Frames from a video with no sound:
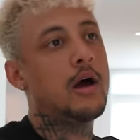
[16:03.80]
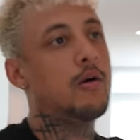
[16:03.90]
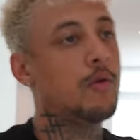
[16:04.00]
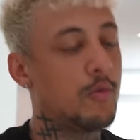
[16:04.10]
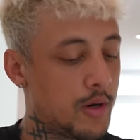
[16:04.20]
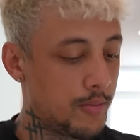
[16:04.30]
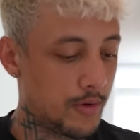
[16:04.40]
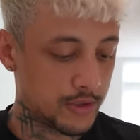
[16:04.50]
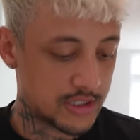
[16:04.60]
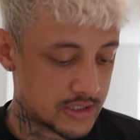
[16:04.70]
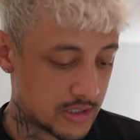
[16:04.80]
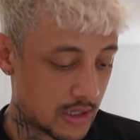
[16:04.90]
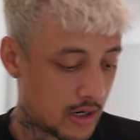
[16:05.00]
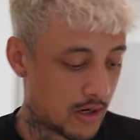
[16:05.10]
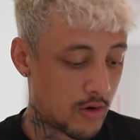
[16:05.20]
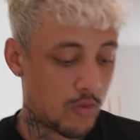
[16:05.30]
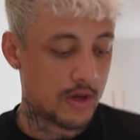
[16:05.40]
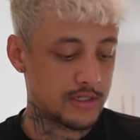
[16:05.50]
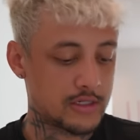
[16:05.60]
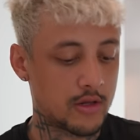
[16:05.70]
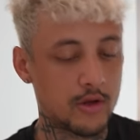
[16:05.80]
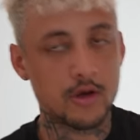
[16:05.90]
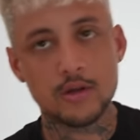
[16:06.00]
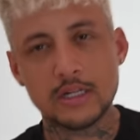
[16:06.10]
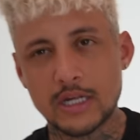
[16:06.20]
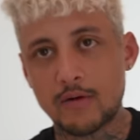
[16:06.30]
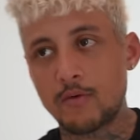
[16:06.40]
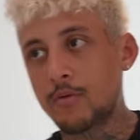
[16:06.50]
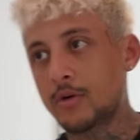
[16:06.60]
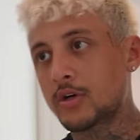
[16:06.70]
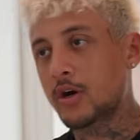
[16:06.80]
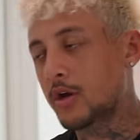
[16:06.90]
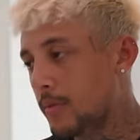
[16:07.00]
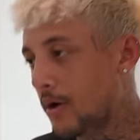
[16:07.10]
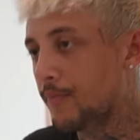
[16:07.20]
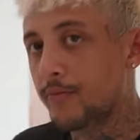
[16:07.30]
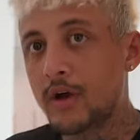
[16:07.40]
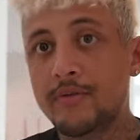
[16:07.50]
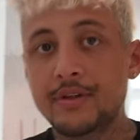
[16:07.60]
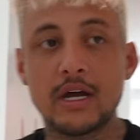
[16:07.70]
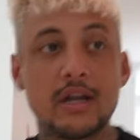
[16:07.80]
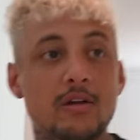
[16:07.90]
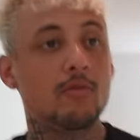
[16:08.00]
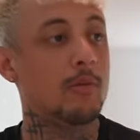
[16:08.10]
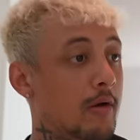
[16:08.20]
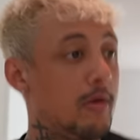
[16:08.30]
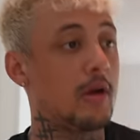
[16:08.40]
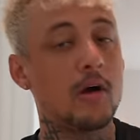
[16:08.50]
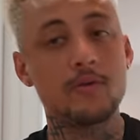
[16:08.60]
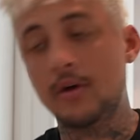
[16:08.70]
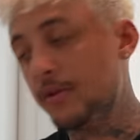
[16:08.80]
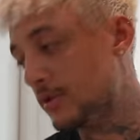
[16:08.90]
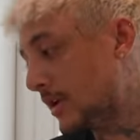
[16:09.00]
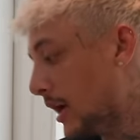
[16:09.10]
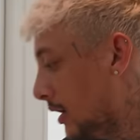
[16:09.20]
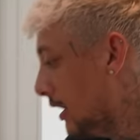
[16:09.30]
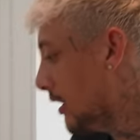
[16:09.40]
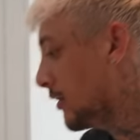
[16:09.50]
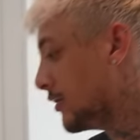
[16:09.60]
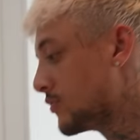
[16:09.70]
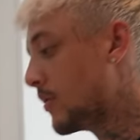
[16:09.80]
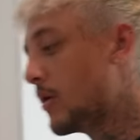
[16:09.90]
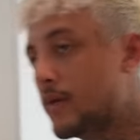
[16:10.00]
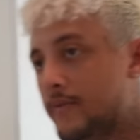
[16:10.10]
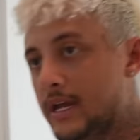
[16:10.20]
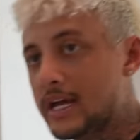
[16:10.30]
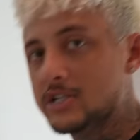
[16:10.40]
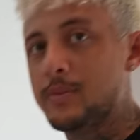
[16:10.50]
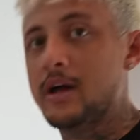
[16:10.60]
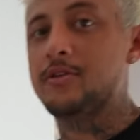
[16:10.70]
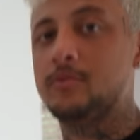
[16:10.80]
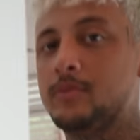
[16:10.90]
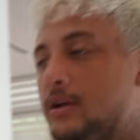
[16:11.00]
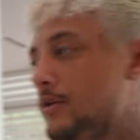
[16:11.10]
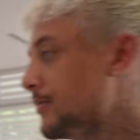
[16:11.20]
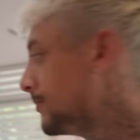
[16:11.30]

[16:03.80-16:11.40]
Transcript: we want to build a, uh, a wine cellar here. That's kind of what we were talking about. We have the dining room area on the other side. As well, we have a guest bathroom here.